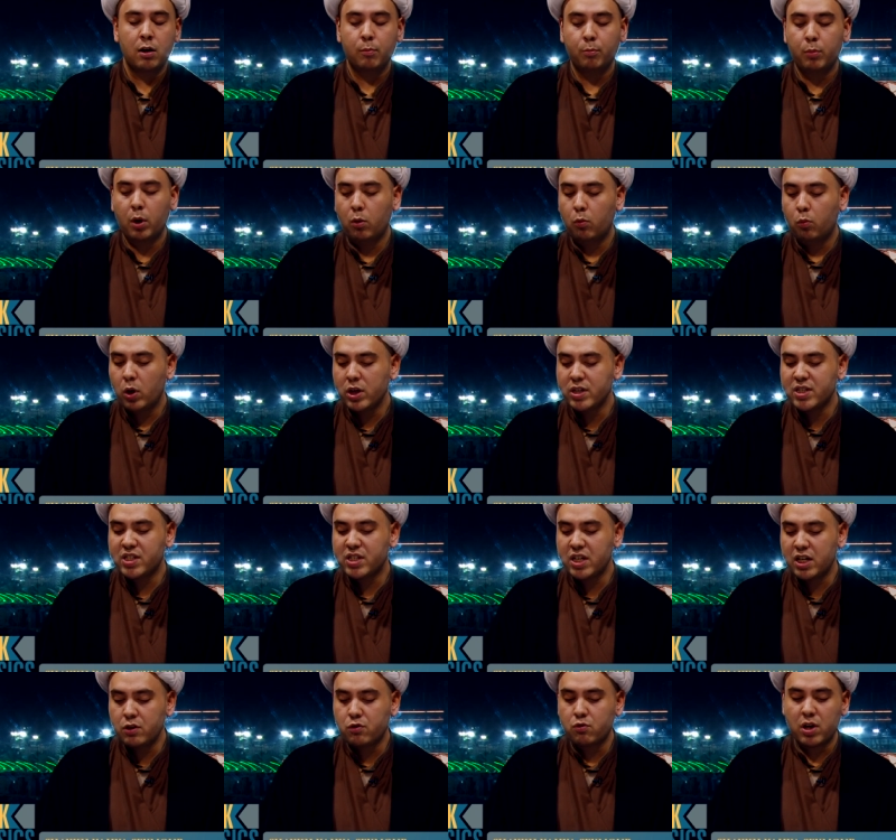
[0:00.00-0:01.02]
But what's
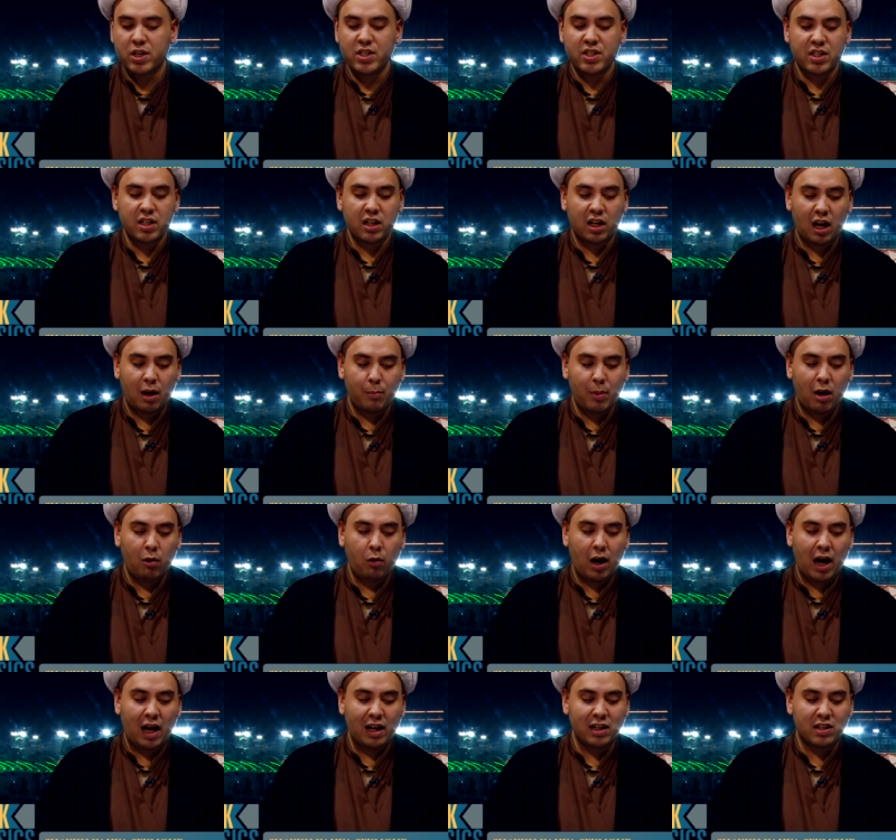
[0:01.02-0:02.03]
interesting about
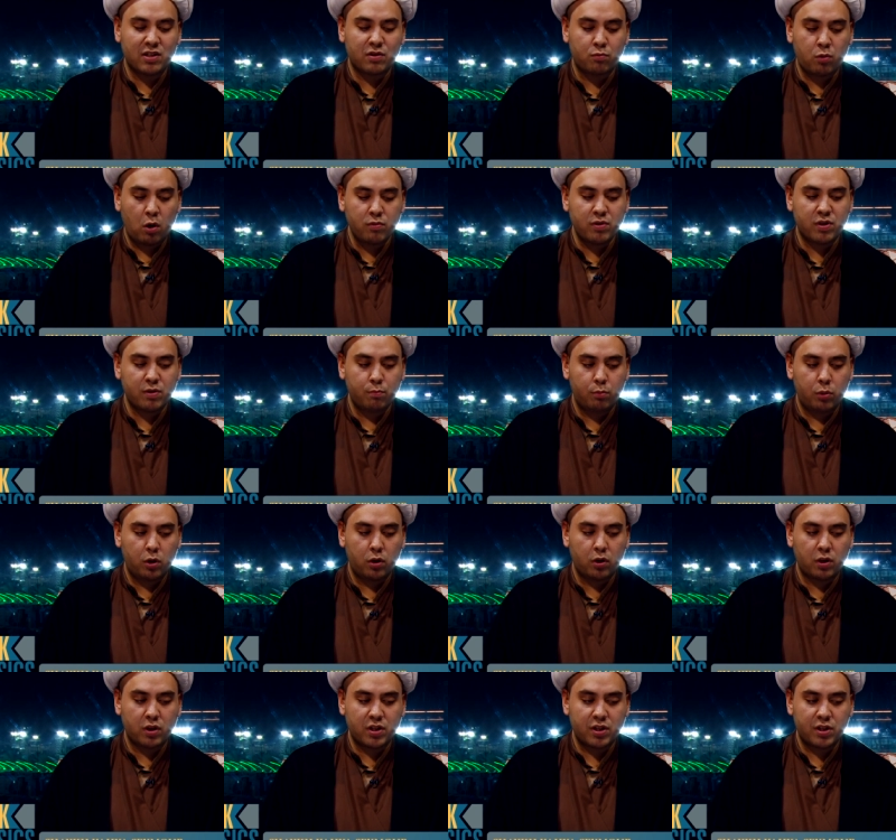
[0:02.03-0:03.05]
Alex
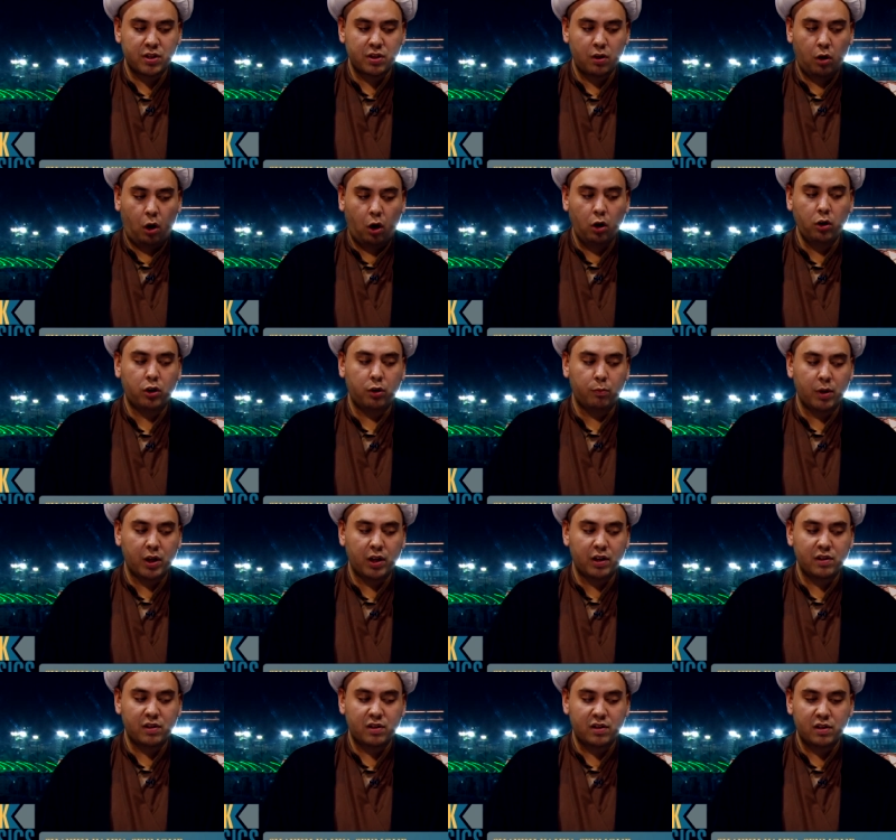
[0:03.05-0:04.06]
Rosenberg's
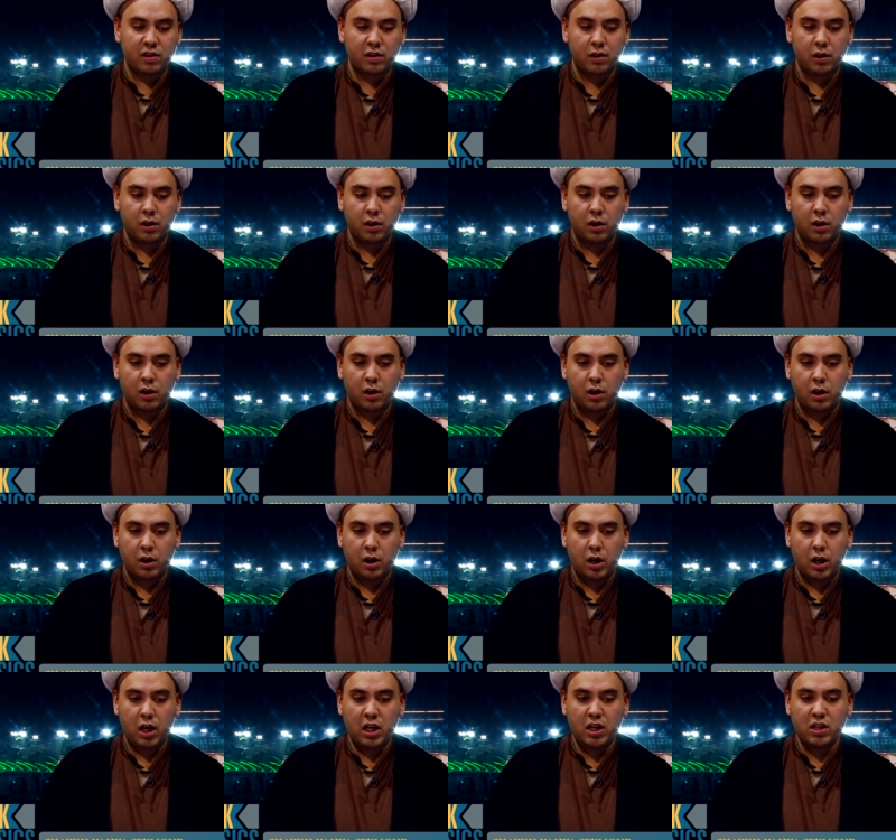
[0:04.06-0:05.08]
argument
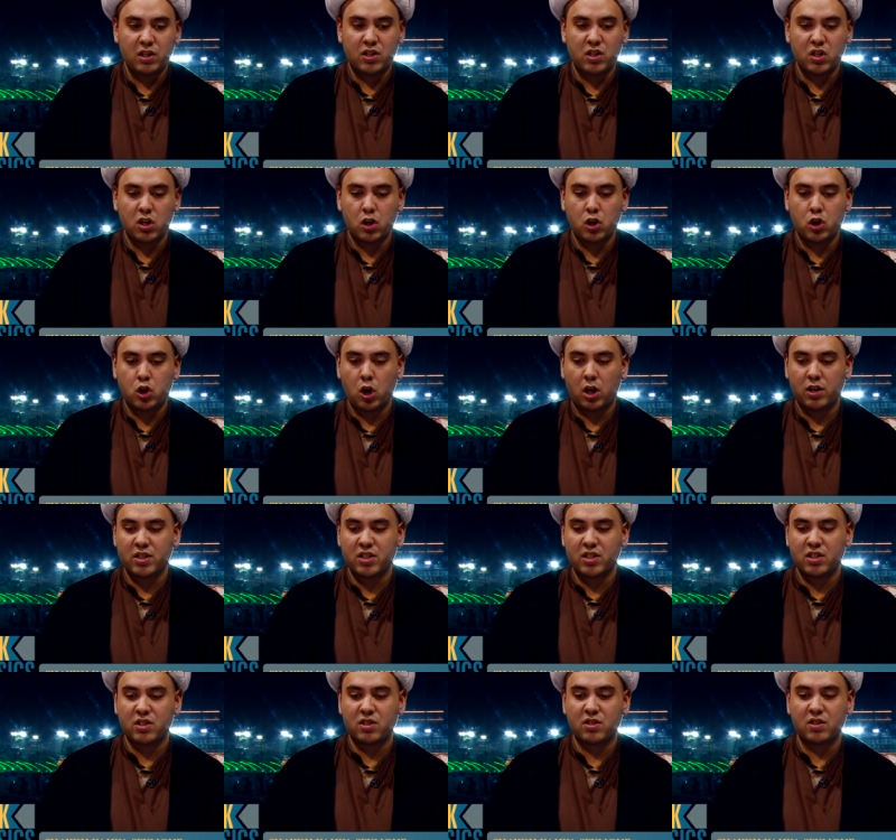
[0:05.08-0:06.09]
is
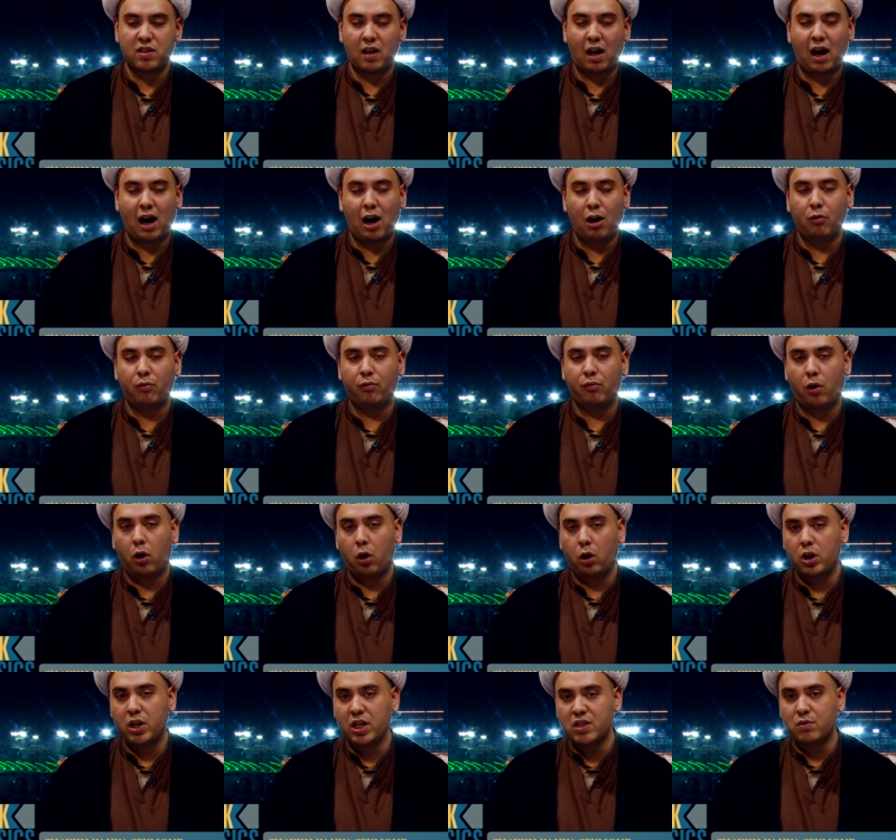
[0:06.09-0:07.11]
just how
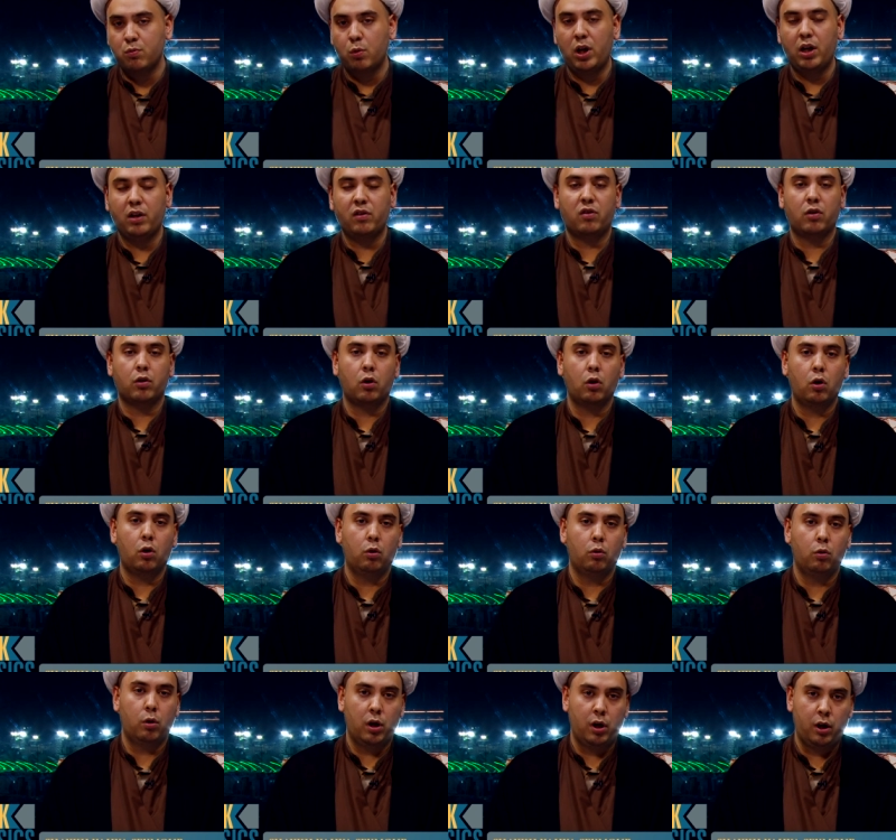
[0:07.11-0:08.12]
far he's willing to
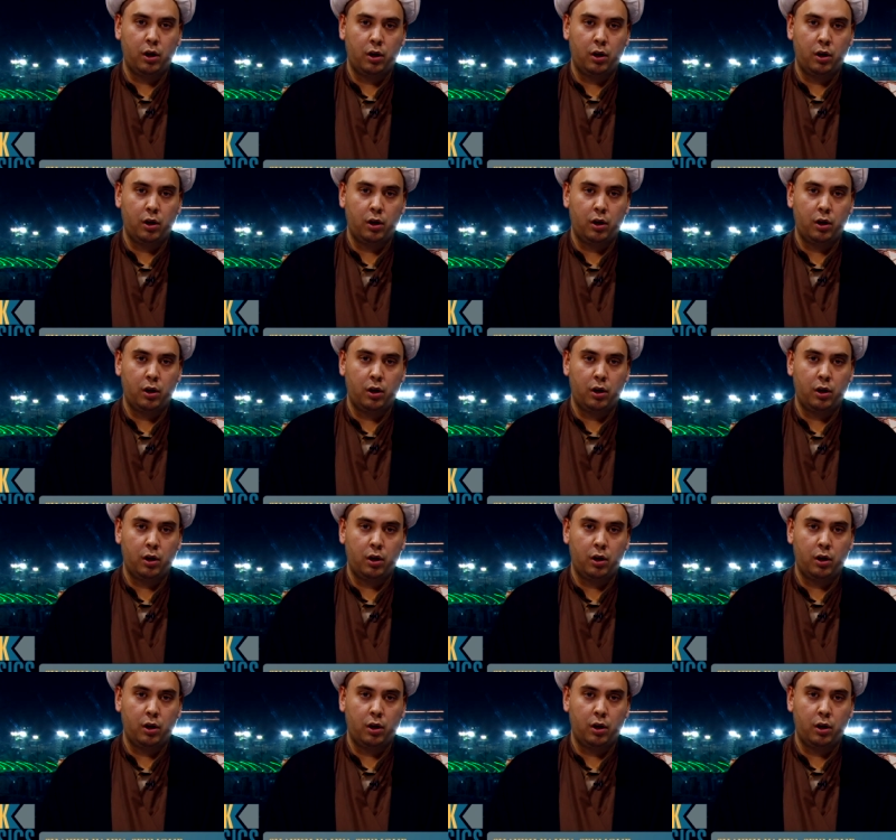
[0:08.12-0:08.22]
go